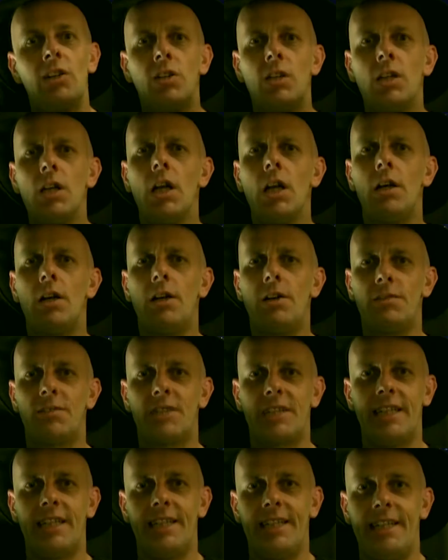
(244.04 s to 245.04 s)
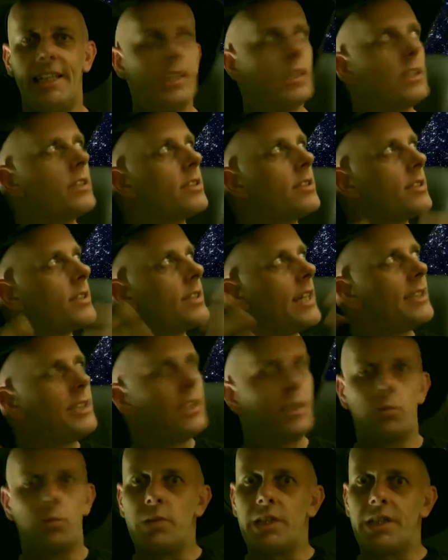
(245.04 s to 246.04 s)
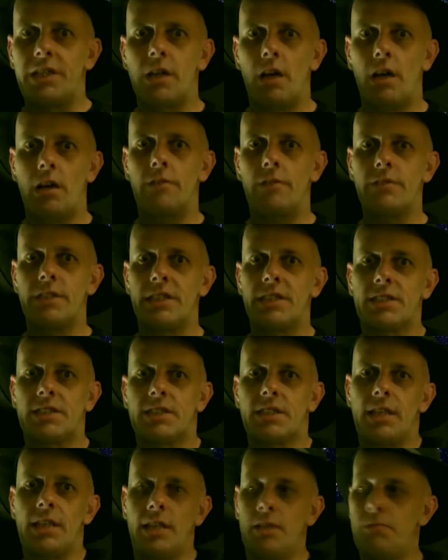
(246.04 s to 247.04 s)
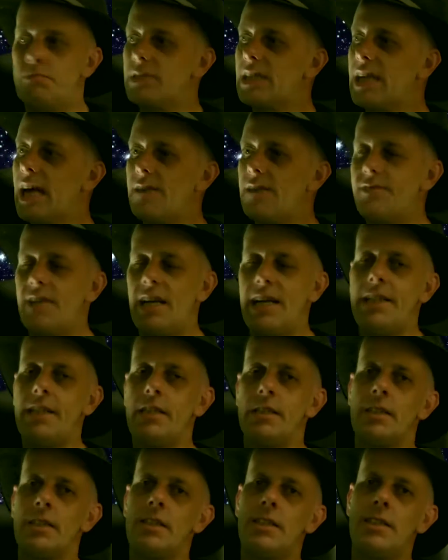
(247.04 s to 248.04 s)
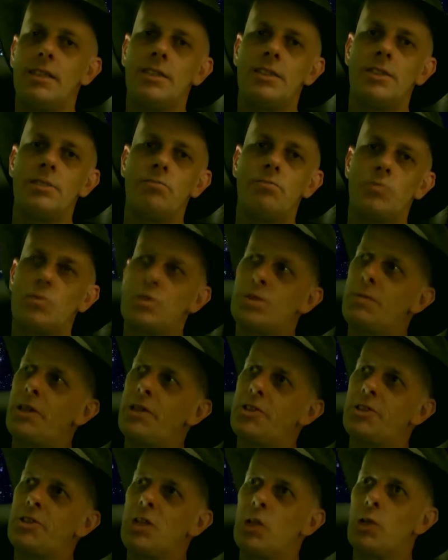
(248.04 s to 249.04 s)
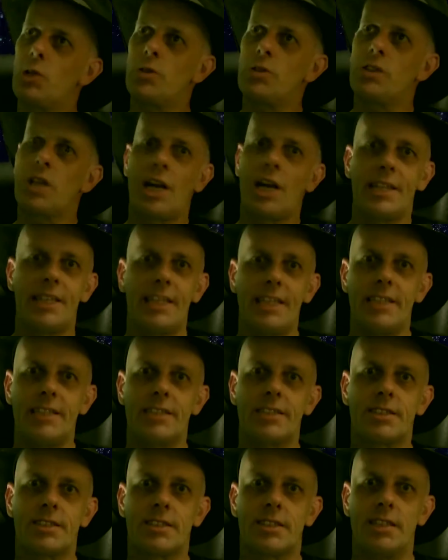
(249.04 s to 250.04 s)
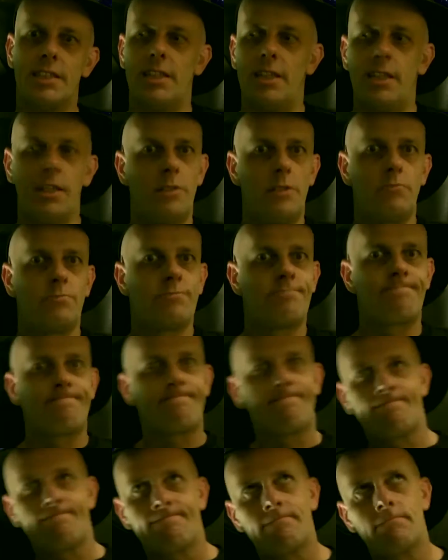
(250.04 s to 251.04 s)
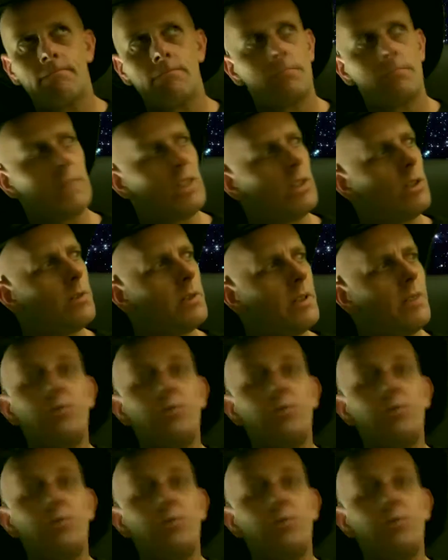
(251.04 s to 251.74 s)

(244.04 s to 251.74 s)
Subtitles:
Lovely setting we'd got. This cafe, supposed to look like it's, where are we?